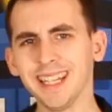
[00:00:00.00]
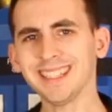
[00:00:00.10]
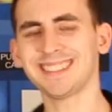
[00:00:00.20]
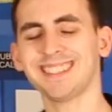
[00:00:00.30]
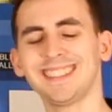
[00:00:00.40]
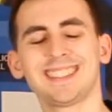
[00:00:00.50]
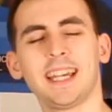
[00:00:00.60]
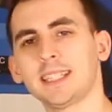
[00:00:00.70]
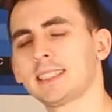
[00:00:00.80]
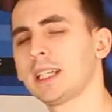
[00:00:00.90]
Next is an
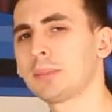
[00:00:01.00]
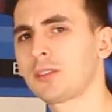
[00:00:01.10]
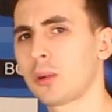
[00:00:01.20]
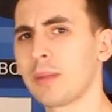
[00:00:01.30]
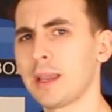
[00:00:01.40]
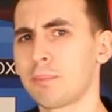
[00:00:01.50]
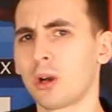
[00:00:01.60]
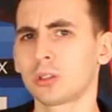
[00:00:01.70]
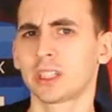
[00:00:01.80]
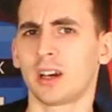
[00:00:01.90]
excerpt from a
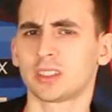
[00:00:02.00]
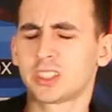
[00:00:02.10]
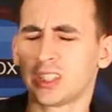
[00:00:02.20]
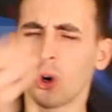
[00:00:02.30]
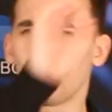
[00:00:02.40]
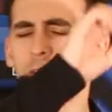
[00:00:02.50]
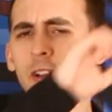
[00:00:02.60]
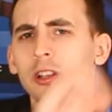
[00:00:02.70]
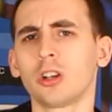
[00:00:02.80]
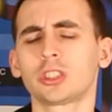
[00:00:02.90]
podcast, an
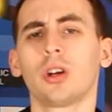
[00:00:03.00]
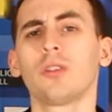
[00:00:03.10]
awful lot